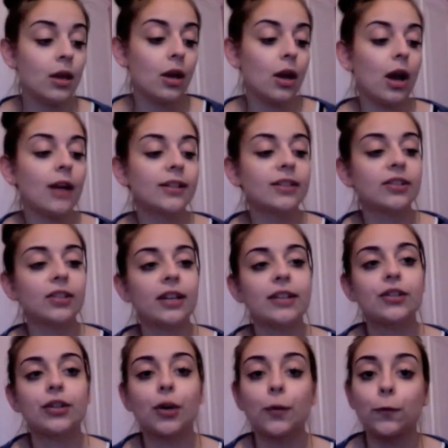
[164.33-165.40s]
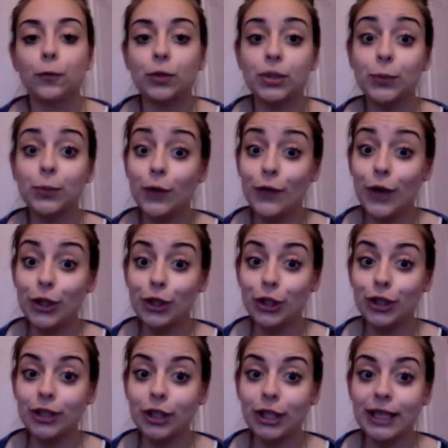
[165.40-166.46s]
I decided to go for a smaller
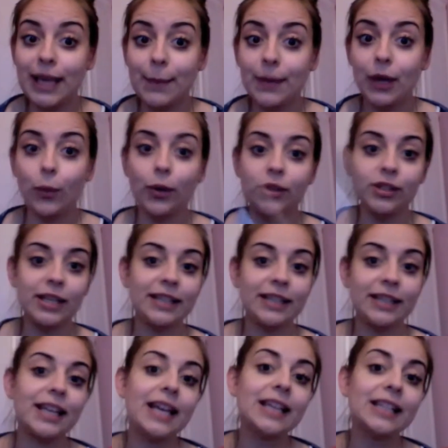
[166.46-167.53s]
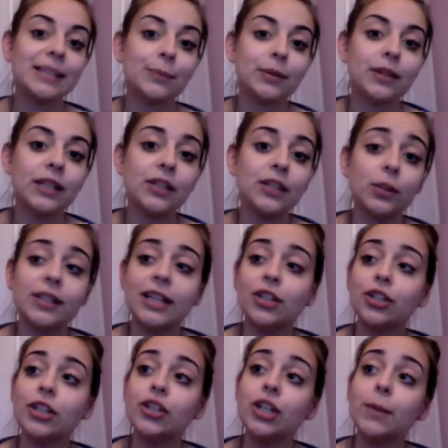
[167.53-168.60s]
version. You can get bigger ones like this, but this one is actually
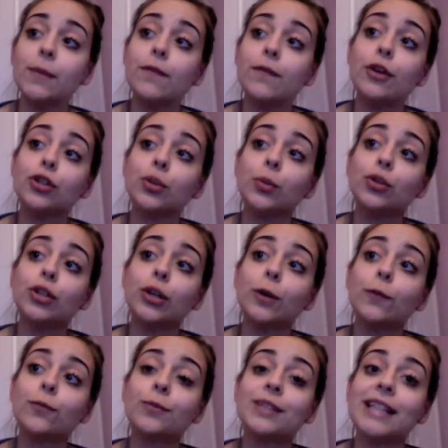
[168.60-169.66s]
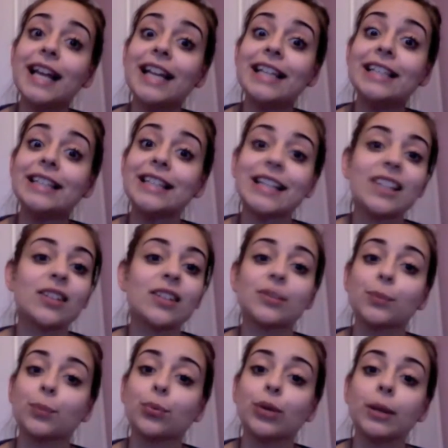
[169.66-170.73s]
a cheaper version, which I got from Sally's, and it does
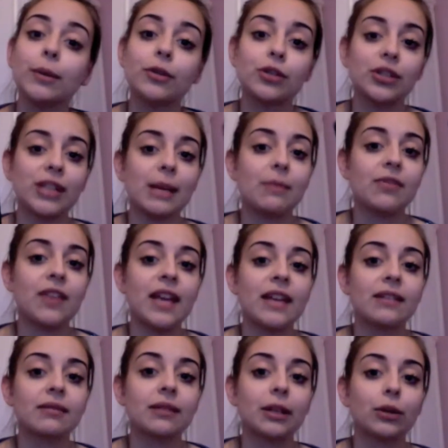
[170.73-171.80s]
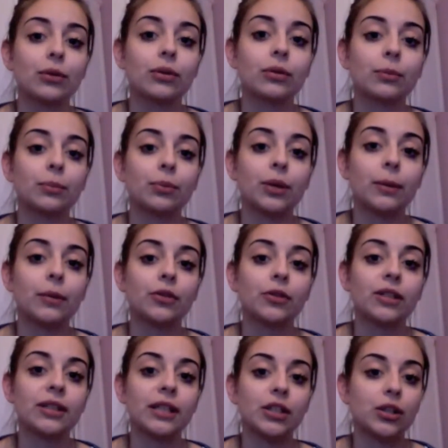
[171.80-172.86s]
pretty much the same thing. They look pretty much
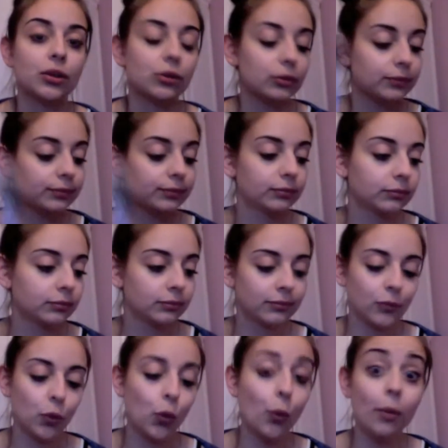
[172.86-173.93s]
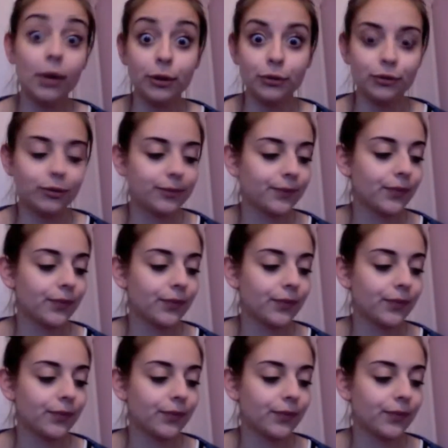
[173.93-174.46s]
identical, almost.